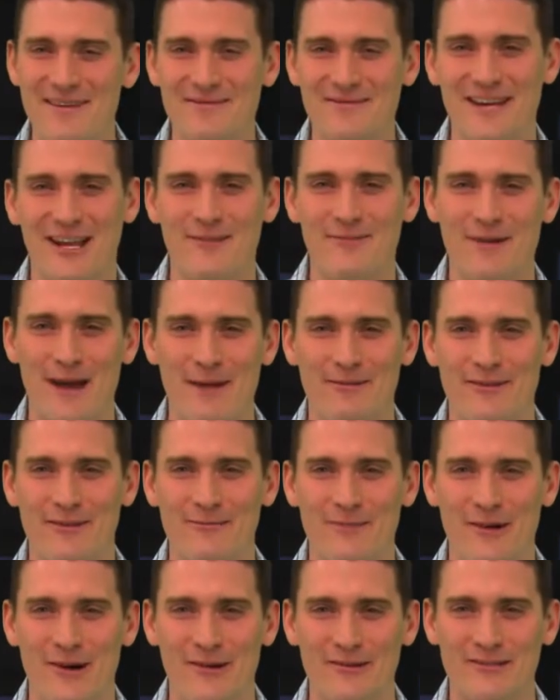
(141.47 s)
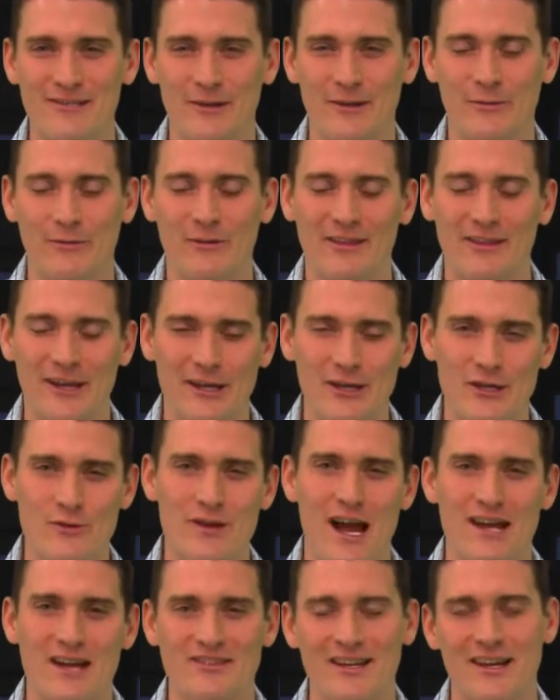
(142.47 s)
Tyler to The Pulse. And I want to thank you
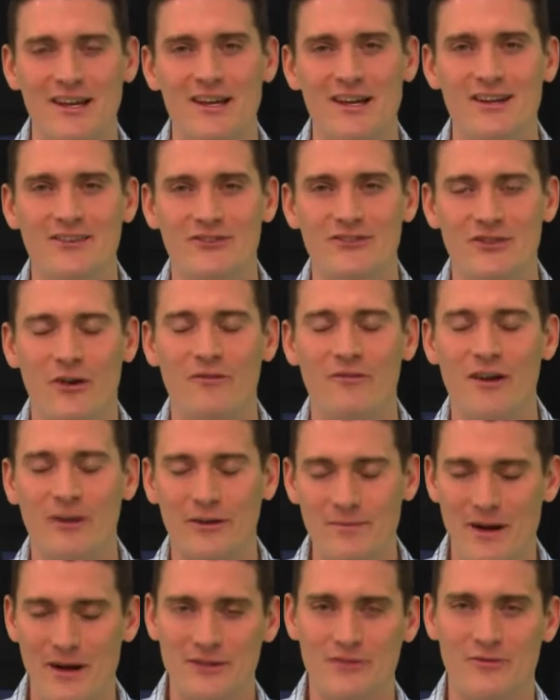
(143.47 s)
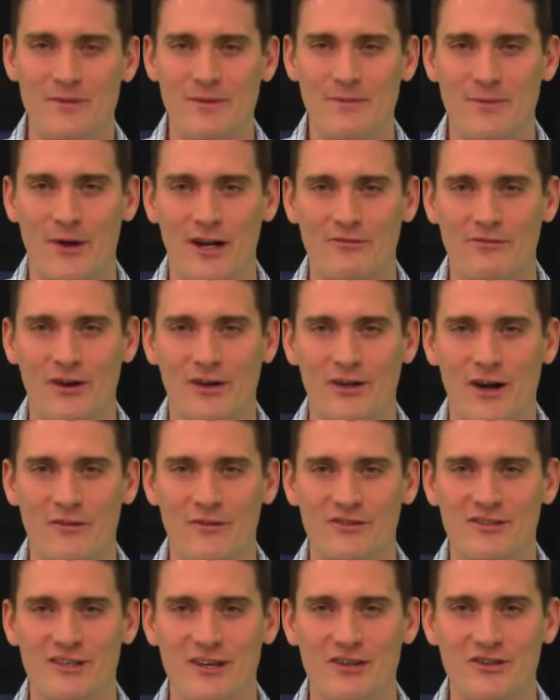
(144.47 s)
guys so very much for being part of our
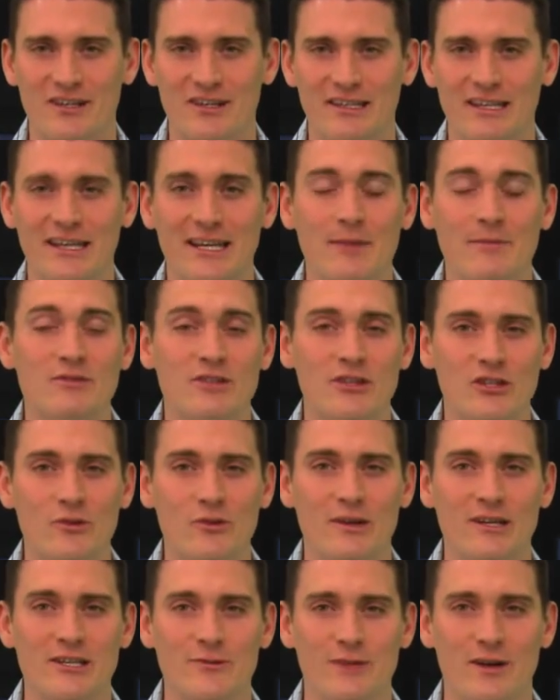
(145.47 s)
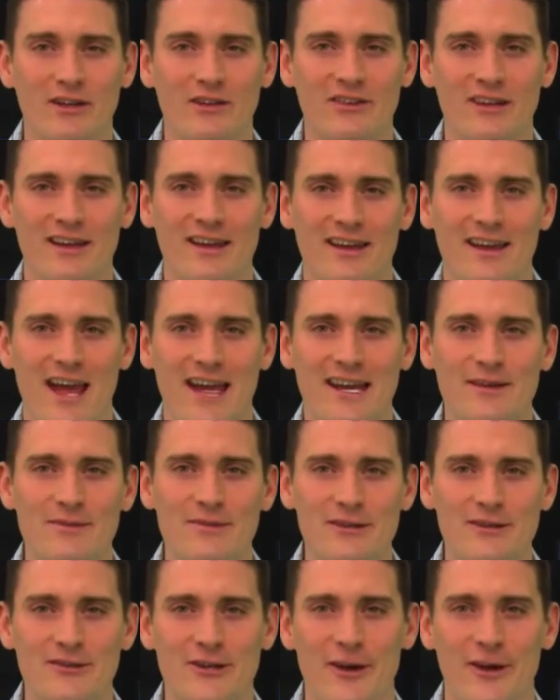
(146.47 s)
conversation leading up to the 2012 NAB
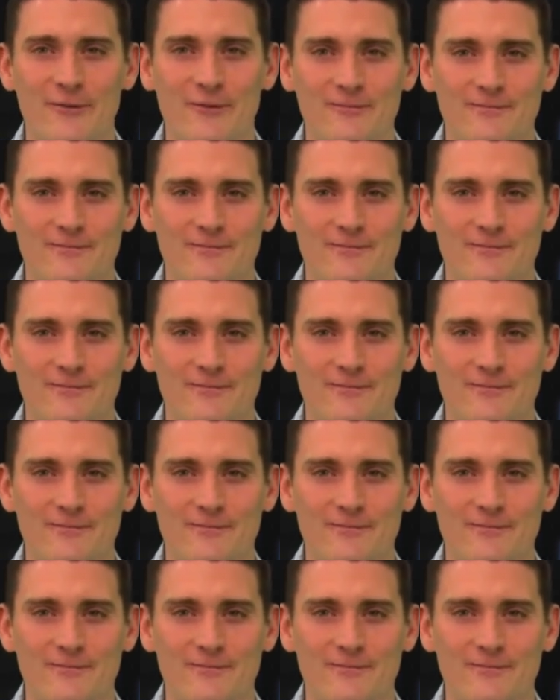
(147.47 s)
show.